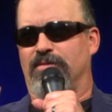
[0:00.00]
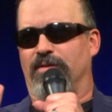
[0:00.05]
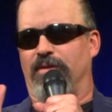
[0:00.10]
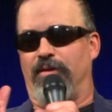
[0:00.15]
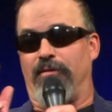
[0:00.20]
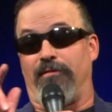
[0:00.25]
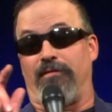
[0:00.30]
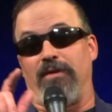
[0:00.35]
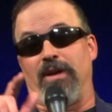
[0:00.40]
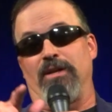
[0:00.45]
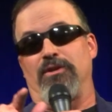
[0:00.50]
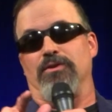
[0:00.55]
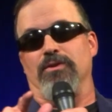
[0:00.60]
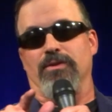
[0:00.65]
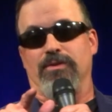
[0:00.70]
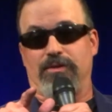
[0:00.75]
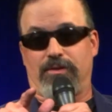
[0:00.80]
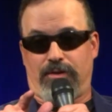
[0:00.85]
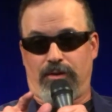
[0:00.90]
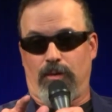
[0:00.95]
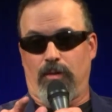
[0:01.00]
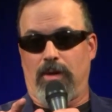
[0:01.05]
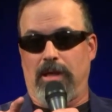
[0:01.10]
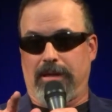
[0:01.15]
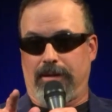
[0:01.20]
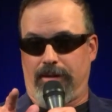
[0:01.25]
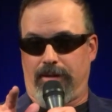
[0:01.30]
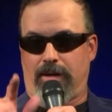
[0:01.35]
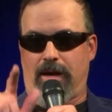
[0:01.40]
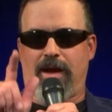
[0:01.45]
for the veterans, too,
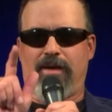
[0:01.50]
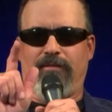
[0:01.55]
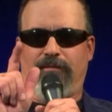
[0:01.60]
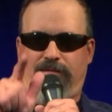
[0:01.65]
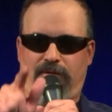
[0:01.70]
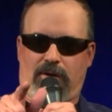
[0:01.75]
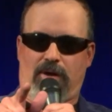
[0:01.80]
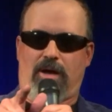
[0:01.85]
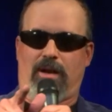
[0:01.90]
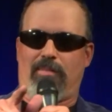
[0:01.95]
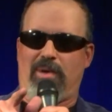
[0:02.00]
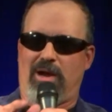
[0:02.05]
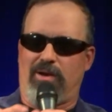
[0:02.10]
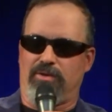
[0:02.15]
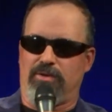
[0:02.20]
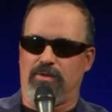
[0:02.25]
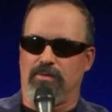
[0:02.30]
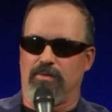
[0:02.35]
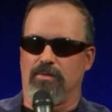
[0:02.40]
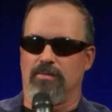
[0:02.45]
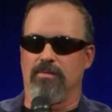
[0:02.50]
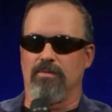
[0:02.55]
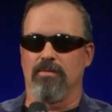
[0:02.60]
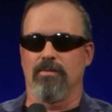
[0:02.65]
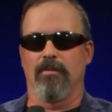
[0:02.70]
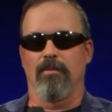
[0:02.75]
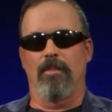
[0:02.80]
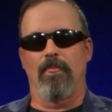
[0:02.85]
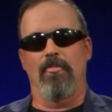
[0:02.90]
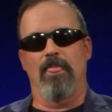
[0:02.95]
out there. I haven't forgot about you.
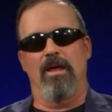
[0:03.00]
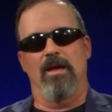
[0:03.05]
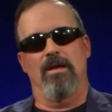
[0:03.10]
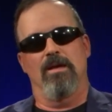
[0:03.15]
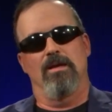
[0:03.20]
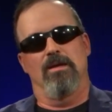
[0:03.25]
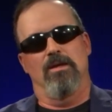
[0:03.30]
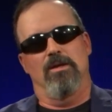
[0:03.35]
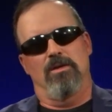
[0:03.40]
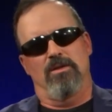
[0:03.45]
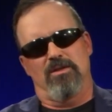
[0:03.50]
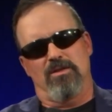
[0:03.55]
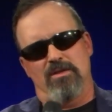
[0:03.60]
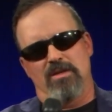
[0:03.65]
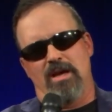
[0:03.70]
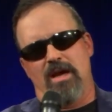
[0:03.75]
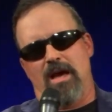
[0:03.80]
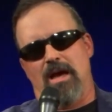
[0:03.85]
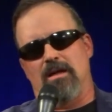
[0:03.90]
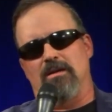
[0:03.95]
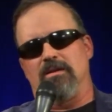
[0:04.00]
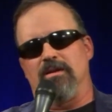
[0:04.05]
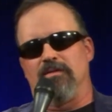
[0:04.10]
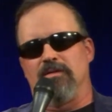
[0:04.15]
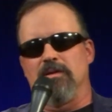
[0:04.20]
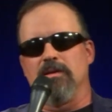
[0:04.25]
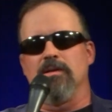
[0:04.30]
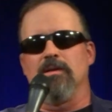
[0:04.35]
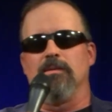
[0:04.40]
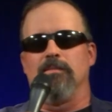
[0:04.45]
So, yeah, I'll give
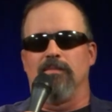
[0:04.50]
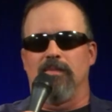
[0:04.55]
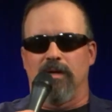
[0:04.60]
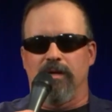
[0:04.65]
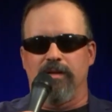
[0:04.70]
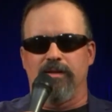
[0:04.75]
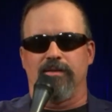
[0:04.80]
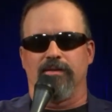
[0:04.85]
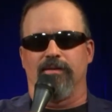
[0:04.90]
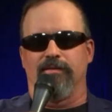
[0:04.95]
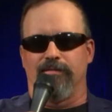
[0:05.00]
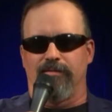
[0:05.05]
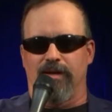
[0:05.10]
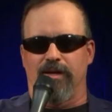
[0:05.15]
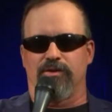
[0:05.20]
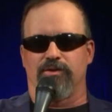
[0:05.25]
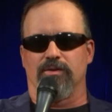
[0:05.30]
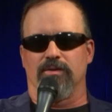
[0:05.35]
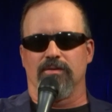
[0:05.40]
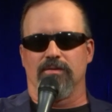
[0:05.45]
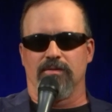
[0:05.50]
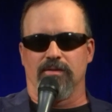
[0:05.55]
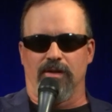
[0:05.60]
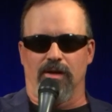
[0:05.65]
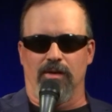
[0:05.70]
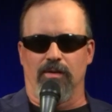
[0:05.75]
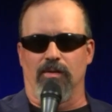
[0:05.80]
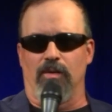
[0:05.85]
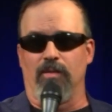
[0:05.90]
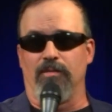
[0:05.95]
a little money to the veterans,
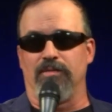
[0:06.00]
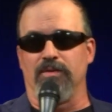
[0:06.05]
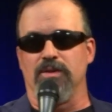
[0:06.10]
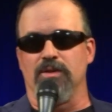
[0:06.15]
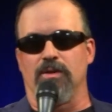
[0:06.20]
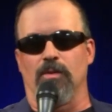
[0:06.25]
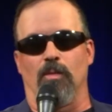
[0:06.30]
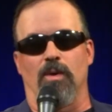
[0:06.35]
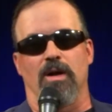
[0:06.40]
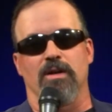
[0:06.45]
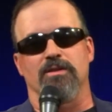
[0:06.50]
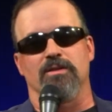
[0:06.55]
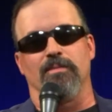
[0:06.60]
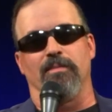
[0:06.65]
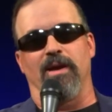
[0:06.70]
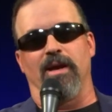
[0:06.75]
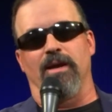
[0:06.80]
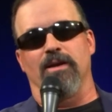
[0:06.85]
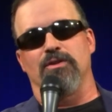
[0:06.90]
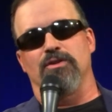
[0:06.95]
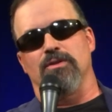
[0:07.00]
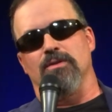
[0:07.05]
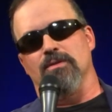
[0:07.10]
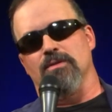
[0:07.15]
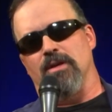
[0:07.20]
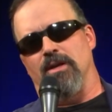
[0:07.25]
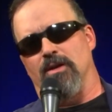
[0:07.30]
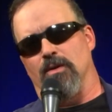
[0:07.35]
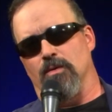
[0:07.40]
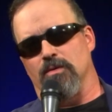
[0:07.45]
and hopefully you can watch the match
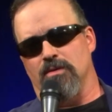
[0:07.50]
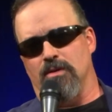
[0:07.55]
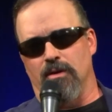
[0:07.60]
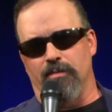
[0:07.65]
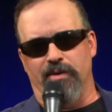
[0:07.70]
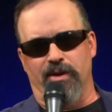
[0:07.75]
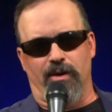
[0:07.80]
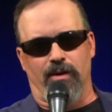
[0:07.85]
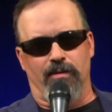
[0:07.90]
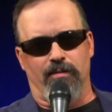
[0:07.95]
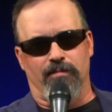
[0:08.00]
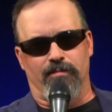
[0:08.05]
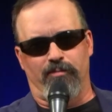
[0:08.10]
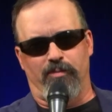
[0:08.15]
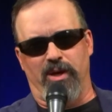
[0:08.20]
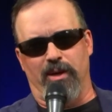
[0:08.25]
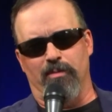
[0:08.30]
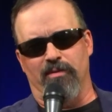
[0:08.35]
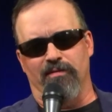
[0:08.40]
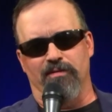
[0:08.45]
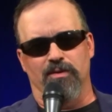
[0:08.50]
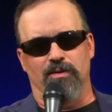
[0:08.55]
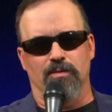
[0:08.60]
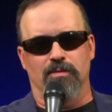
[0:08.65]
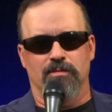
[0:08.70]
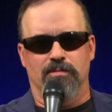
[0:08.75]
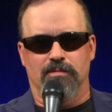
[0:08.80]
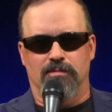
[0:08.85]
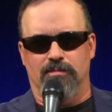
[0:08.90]
because I know it's going to be on pay-per-view.